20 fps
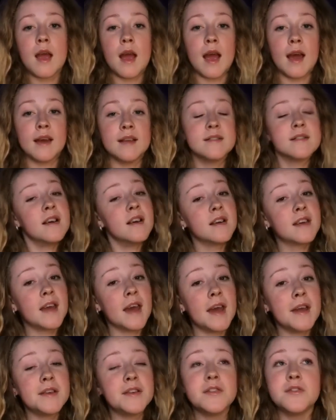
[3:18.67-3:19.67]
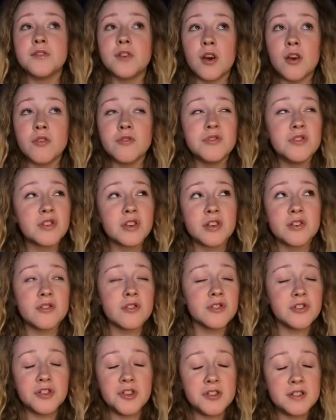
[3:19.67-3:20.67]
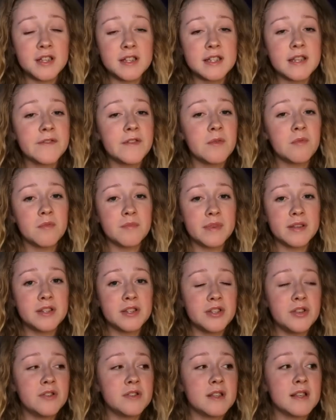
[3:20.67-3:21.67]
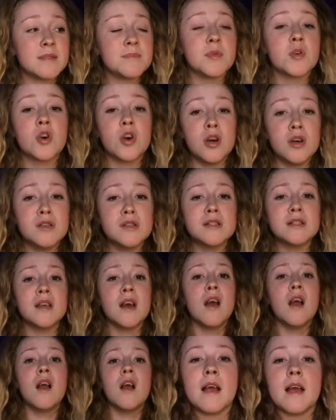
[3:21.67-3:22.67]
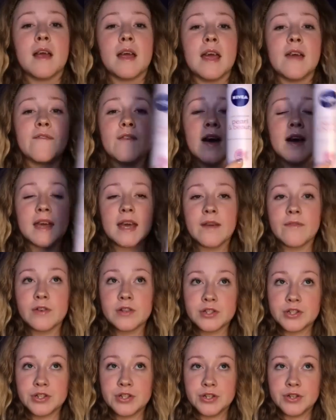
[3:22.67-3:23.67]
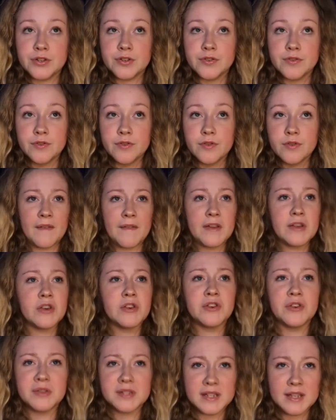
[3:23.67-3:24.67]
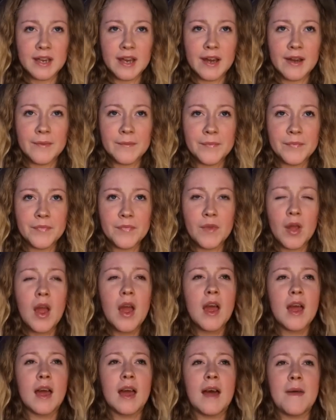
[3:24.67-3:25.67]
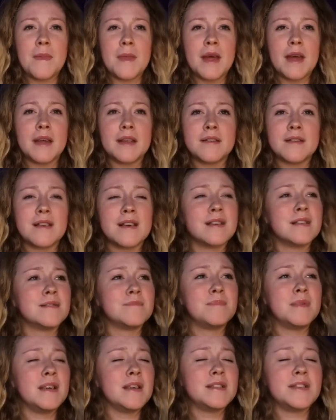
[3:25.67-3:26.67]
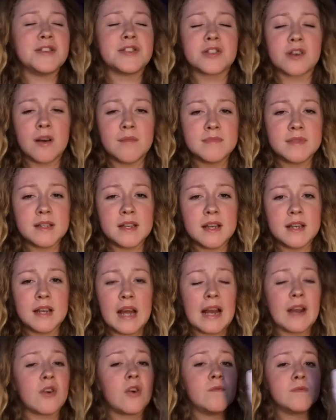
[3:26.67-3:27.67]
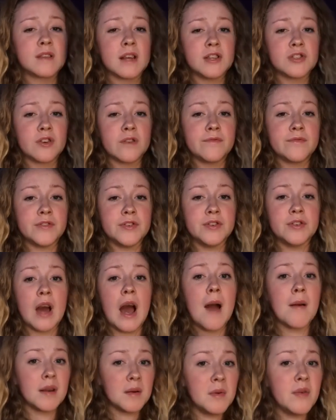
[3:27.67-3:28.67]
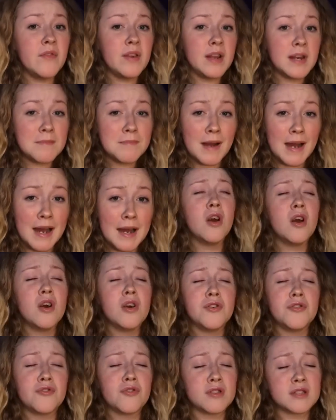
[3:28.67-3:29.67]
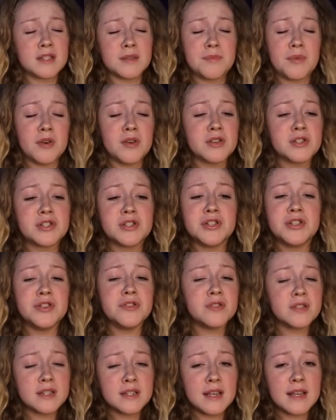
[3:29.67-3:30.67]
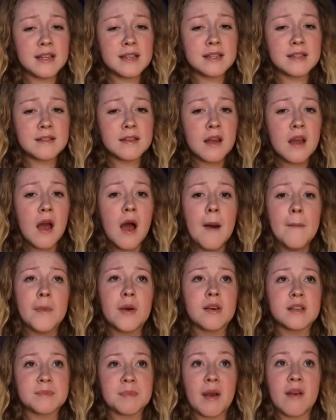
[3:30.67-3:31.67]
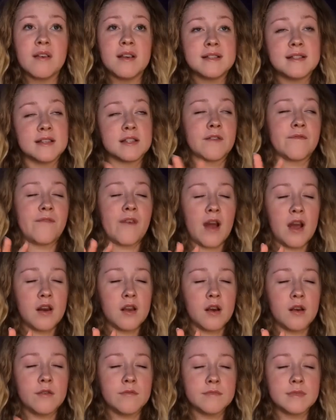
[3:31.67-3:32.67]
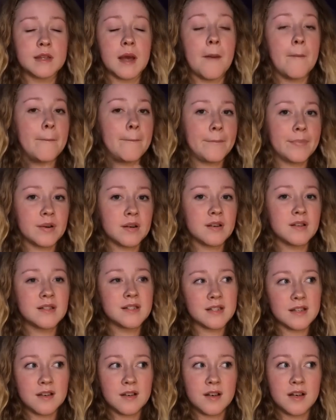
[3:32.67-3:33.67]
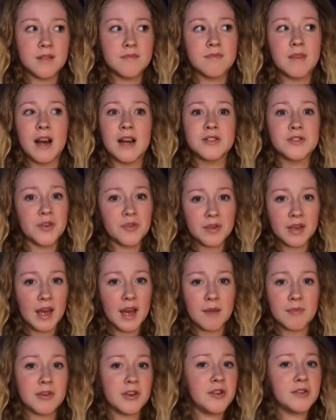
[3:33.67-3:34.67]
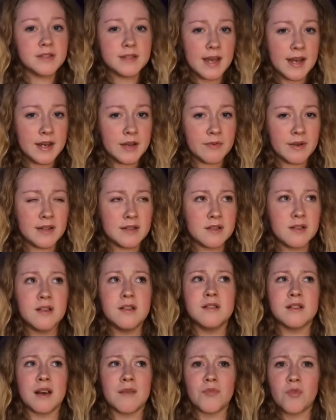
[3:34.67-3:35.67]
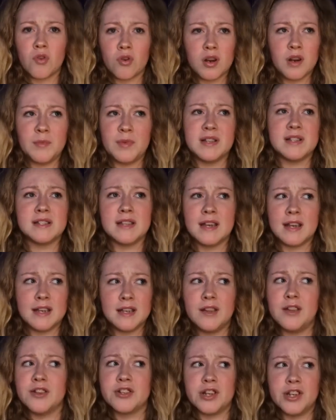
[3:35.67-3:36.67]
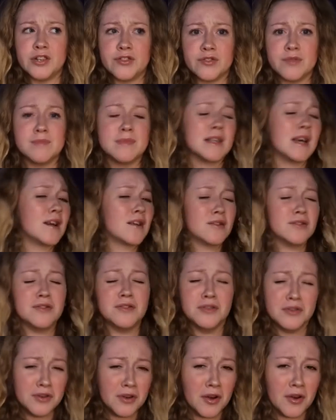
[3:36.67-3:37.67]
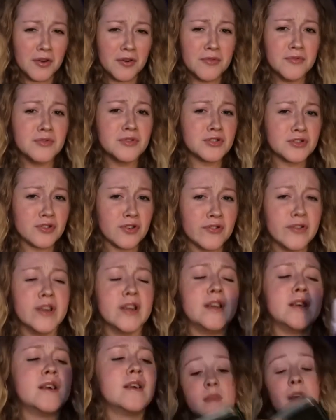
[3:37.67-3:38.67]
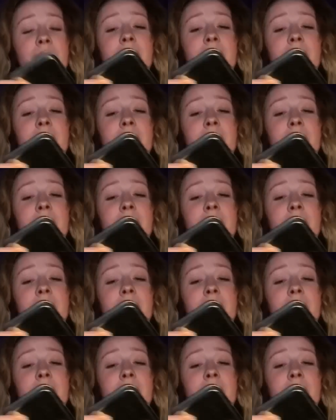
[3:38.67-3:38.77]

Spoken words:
And again, no, you cannot use this if you want me to use this, because if I give it to you and then you're using it, and then the PE teacher comes in and confiscates it off for you, I'm gonna be really mad. You're not supposed to use this because apparently it sells off firearms, but I don't care, I'm gonna use it anyways because I'm not gonna be stinking in the change room. It's like, no, sorry.